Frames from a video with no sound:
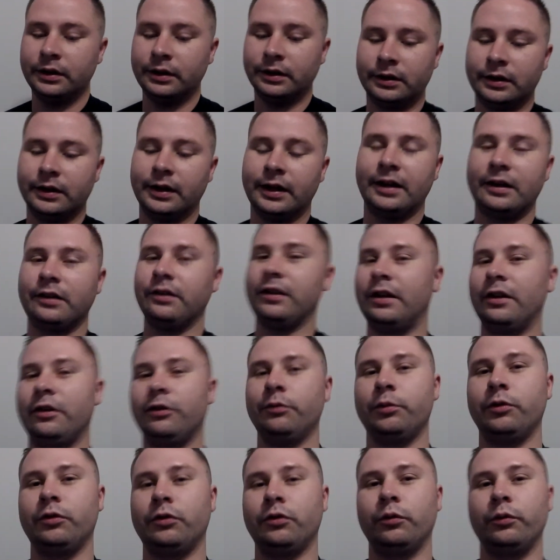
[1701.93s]
Like I said, it's
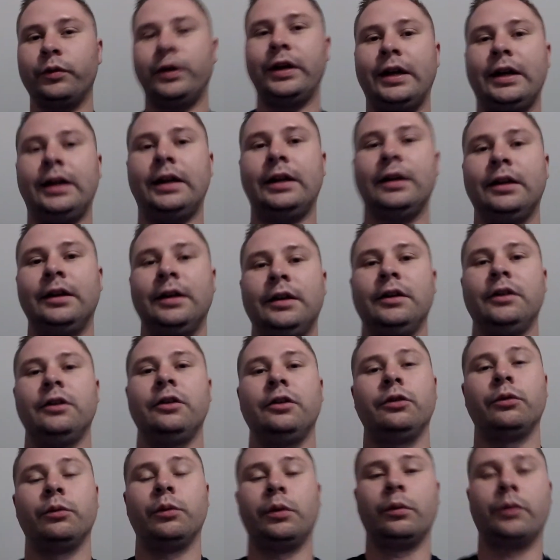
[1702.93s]
supposed to rain,
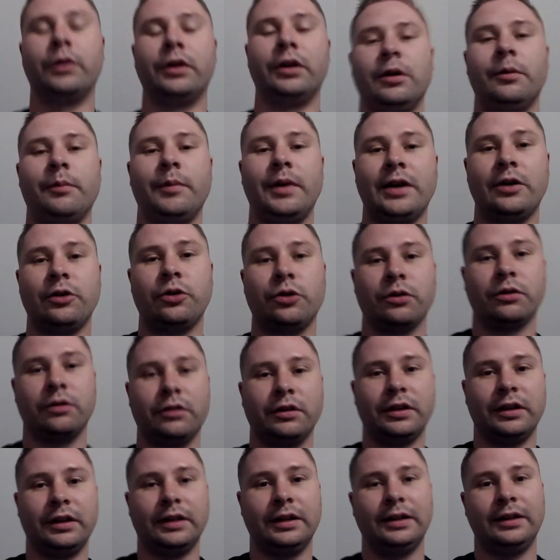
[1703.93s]
so we wanted to make sure
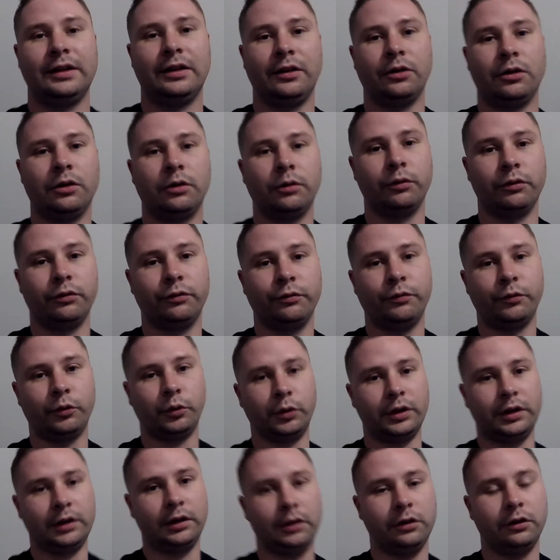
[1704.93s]
that the car was
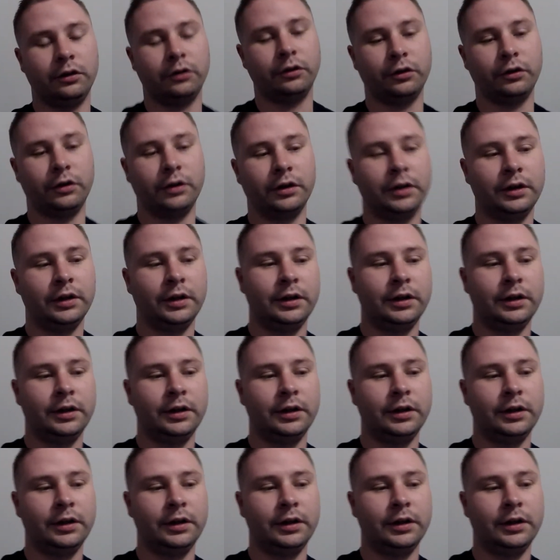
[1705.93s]
fully cured